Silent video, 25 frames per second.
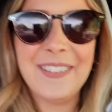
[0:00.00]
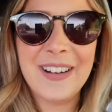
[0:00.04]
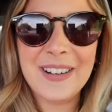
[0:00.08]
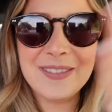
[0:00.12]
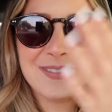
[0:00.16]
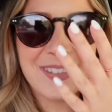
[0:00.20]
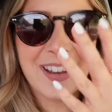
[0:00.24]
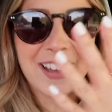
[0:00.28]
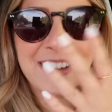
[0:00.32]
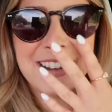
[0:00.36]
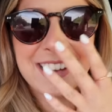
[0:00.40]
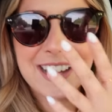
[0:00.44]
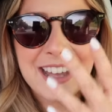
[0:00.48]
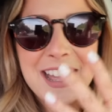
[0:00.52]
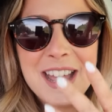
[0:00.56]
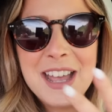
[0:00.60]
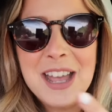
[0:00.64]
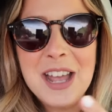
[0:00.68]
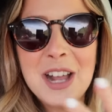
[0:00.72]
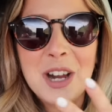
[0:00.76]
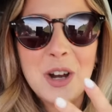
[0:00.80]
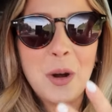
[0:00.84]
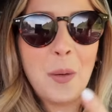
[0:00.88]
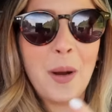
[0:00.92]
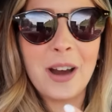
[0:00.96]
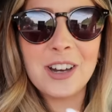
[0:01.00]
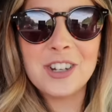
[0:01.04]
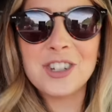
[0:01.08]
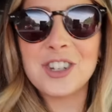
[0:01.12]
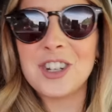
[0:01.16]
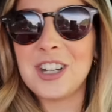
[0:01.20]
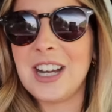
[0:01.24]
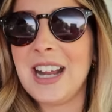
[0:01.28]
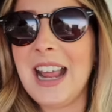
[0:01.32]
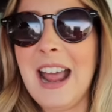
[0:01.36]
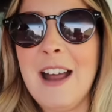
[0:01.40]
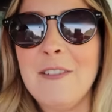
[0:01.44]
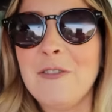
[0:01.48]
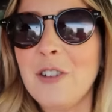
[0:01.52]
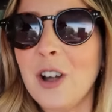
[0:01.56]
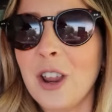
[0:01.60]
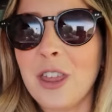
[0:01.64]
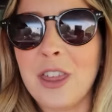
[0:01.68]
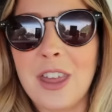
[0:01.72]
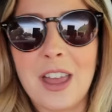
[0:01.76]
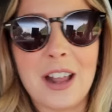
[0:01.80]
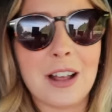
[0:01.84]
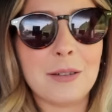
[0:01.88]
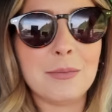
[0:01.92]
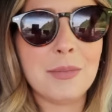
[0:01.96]
I'm like questioning
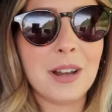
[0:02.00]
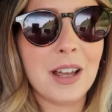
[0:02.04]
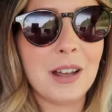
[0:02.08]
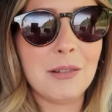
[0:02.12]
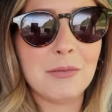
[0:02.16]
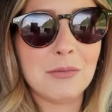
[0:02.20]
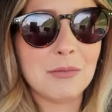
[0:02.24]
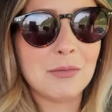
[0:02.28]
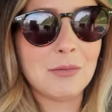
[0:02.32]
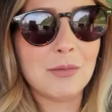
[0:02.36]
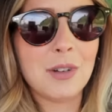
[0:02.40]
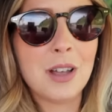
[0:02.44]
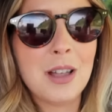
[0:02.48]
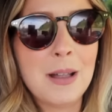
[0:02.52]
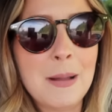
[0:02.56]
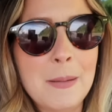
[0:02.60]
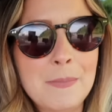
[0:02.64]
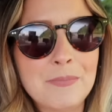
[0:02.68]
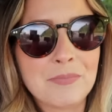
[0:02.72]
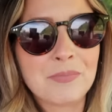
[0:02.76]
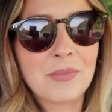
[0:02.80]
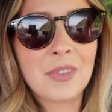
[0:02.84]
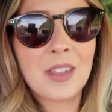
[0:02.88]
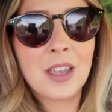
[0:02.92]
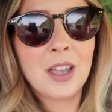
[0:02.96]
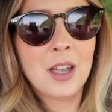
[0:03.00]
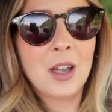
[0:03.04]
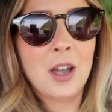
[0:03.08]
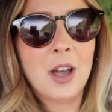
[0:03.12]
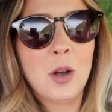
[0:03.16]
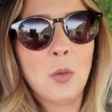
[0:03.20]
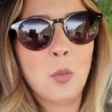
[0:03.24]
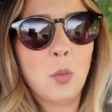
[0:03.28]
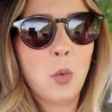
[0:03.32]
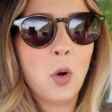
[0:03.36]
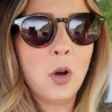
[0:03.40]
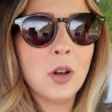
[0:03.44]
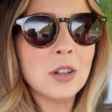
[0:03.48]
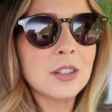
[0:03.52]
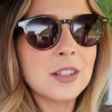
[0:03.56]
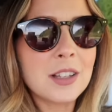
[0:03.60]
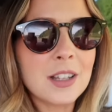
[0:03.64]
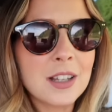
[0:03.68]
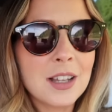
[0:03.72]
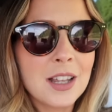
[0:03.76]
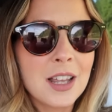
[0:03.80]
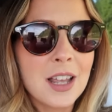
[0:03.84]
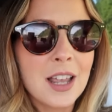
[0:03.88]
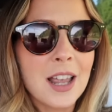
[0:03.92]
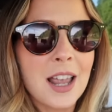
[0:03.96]
everything. I'm like,
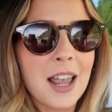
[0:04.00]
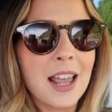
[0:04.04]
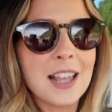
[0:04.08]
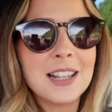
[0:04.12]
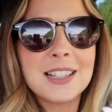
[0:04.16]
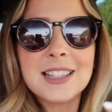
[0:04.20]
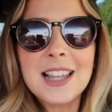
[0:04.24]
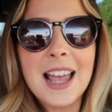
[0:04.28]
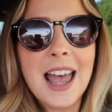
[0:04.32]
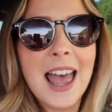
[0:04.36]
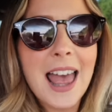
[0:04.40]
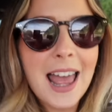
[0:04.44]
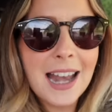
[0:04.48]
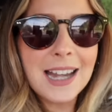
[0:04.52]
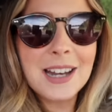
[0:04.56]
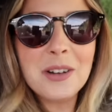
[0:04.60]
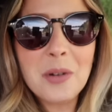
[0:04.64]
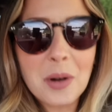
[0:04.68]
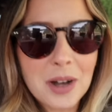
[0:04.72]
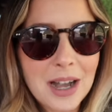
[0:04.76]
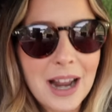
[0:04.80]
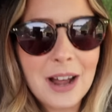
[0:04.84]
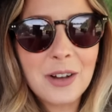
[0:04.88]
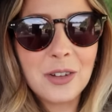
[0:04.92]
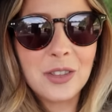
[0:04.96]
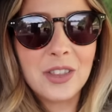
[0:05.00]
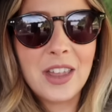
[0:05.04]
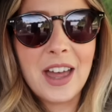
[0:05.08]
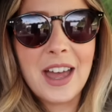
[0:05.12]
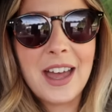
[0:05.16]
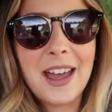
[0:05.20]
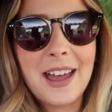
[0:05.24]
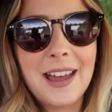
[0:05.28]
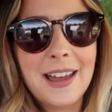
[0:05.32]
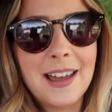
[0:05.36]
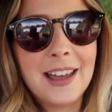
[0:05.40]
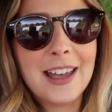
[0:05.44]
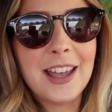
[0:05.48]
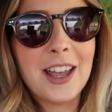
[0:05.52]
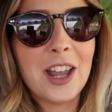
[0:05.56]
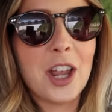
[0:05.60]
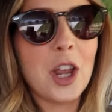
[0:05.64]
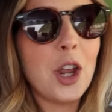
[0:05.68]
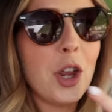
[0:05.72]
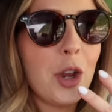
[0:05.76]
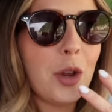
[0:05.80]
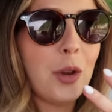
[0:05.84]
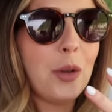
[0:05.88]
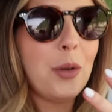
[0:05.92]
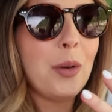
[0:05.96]
what? Is there anyone out there
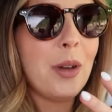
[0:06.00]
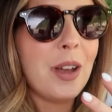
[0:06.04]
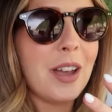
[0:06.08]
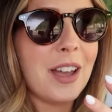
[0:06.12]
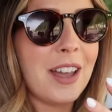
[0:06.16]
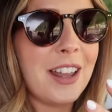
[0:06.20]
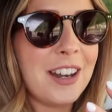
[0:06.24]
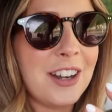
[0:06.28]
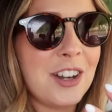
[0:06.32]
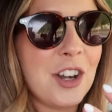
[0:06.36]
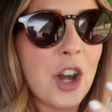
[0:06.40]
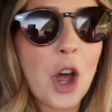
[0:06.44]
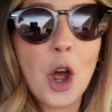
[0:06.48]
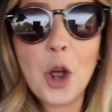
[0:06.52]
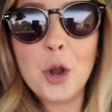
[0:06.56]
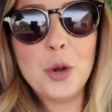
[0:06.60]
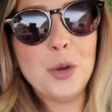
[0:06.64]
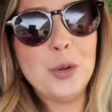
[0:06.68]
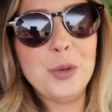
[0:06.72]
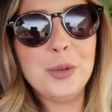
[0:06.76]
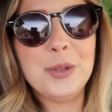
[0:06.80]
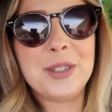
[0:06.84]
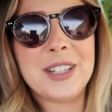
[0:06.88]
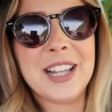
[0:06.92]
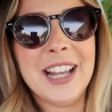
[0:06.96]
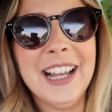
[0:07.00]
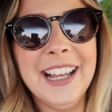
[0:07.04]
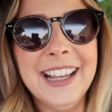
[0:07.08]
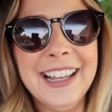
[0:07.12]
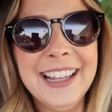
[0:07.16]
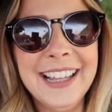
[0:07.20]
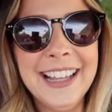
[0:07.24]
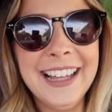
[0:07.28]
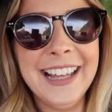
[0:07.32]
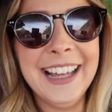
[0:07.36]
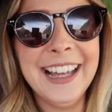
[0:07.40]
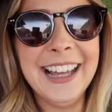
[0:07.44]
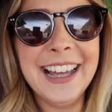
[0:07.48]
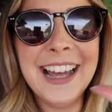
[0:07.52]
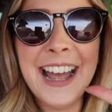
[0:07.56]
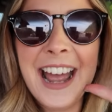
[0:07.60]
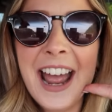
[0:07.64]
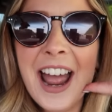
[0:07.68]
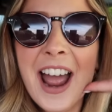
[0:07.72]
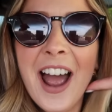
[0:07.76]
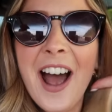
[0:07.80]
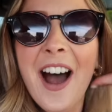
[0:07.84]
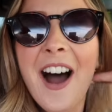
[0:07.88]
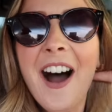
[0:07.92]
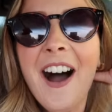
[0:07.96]
who knows?
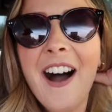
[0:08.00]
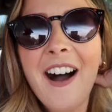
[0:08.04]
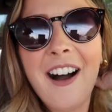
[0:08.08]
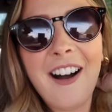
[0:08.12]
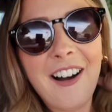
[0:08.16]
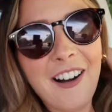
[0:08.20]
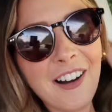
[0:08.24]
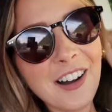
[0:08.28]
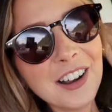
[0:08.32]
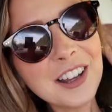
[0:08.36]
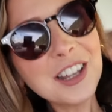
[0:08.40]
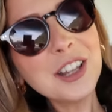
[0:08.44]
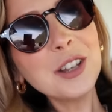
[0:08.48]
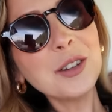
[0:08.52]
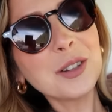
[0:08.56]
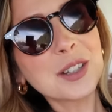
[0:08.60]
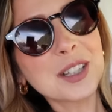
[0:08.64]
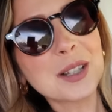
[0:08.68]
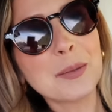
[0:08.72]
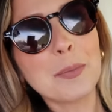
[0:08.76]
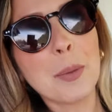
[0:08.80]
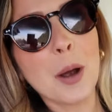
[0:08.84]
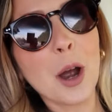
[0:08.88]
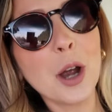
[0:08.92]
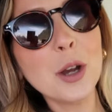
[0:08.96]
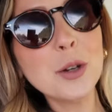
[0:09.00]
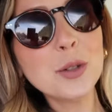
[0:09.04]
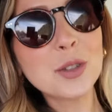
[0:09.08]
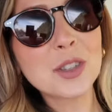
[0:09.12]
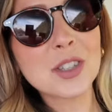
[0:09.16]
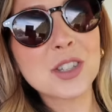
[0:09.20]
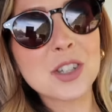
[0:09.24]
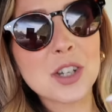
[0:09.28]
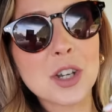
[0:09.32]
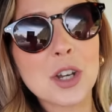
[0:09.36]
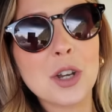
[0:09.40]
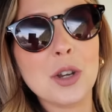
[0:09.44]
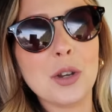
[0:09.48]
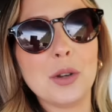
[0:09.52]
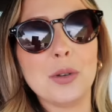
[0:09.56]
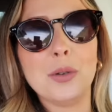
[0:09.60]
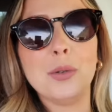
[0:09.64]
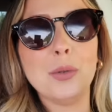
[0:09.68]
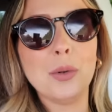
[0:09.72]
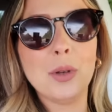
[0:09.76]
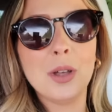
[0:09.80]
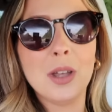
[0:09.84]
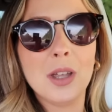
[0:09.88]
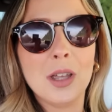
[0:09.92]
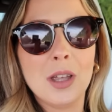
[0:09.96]
Are you supposed
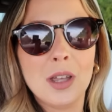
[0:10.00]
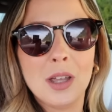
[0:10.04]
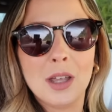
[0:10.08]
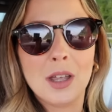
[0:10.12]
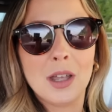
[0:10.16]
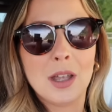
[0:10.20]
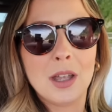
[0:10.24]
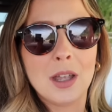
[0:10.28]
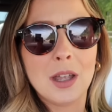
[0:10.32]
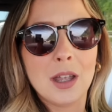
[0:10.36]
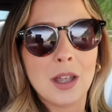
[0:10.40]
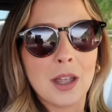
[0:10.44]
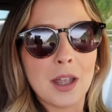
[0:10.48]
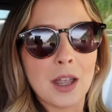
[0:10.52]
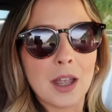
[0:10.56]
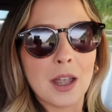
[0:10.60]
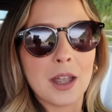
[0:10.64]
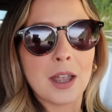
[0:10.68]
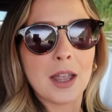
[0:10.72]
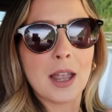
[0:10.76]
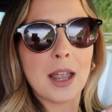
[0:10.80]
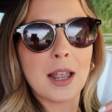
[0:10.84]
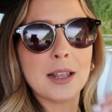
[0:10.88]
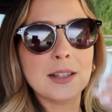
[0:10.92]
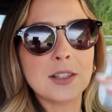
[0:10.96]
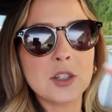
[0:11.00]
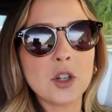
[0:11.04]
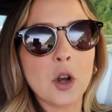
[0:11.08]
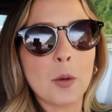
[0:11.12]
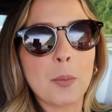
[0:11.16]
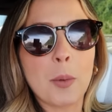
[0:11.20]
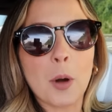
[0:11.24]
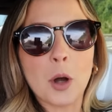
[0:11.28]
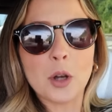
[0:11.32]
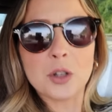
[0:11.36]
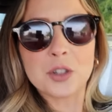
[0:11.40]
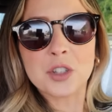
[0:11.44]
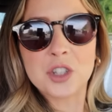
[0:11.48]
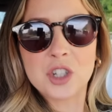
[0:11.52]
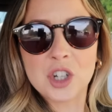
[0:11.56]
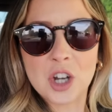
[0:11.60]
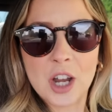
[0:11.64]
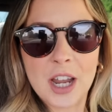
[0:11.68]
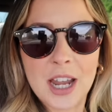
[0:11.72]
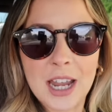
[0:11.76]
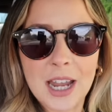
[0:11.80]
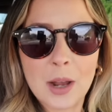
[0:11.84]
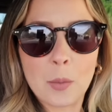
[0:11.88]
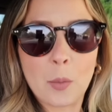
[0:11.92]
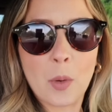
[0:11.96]
to? Is your
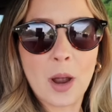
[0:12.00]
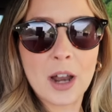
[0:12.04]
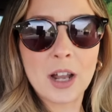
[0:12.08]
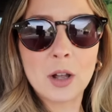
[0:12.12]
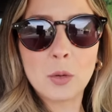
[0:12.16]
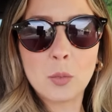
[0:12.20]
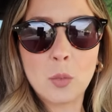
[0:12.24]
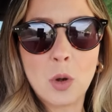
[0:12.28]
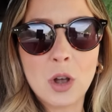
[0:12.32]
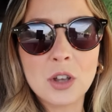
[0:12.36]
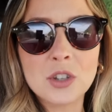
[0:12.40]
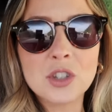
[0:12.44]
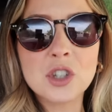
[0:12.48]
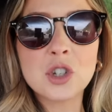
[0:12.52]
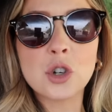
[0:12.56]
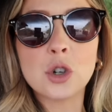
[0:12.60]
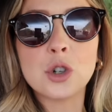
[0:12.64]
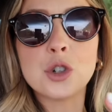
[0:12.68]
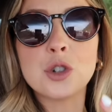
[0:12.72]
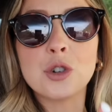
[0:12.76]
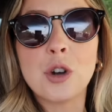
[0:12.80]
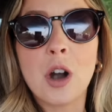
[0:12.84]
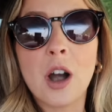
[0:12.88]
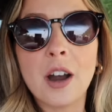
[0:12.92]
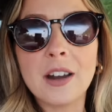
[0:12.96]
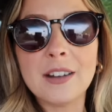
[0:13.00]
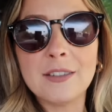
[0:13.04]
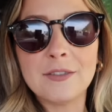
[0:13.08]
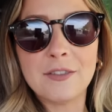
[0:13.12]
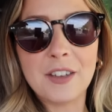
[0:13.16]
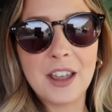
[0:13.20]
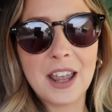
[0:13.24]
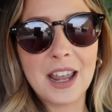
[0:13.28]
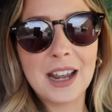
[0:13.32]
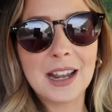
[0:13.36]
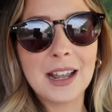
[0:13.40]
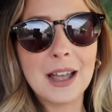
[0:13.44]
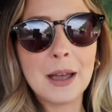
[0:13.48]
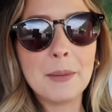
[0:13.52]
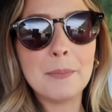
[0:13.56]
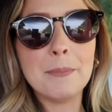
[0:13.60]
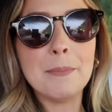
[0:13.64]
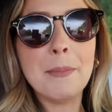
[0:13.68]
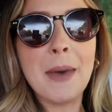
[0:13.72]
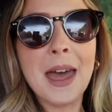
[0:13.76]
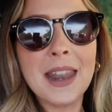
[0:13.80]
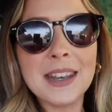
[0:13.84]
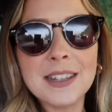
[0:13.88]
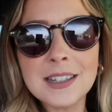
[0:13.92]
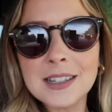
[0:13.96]
posture whilst you're driving
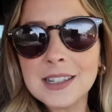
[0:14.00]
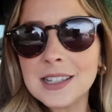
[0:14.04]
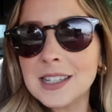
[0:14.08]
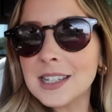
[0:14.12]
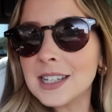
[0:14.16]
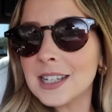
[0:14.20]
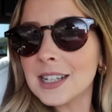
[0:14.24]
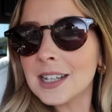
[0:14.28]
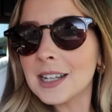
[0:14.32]
meant